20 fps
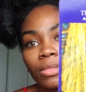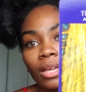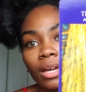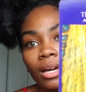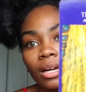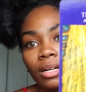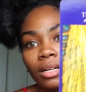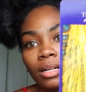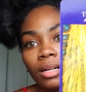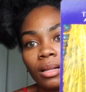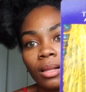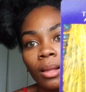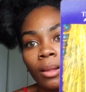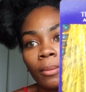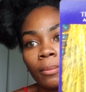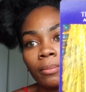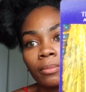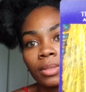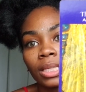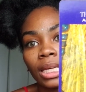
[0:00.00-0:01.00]

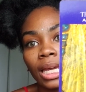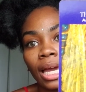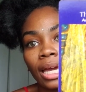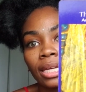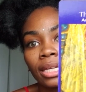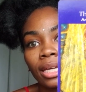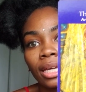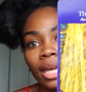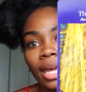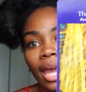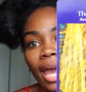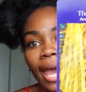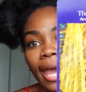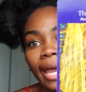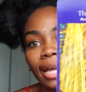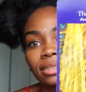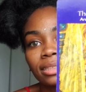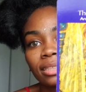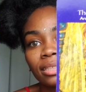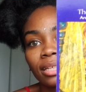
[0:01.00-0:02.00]
kind of
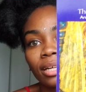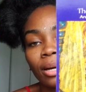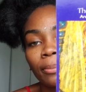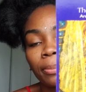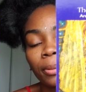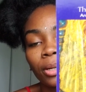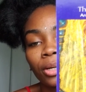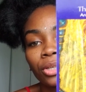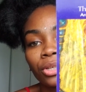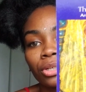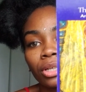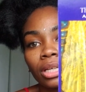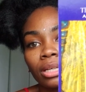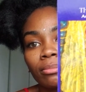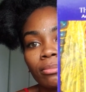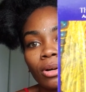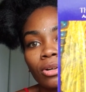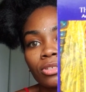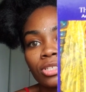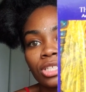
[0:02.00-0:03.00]
acting up on your
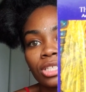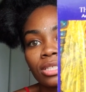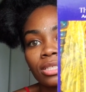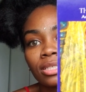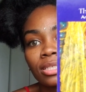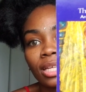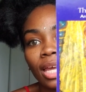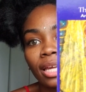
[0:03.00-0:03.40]
emotions